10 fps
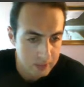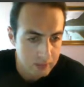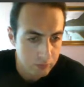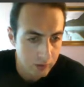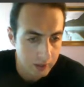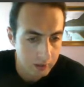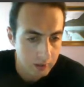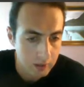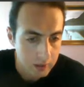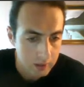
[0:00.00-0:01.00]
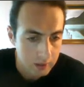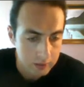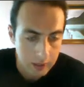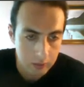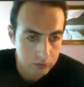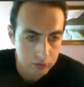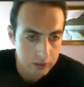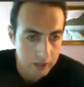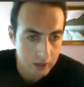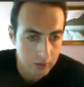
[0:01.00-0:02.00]
file. And I don't
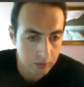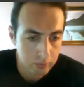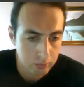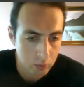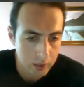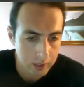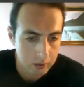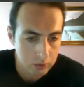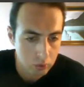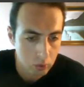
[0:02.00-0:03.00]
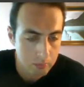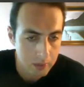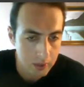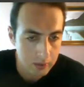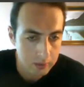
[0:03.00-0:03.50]
see what I could do about it.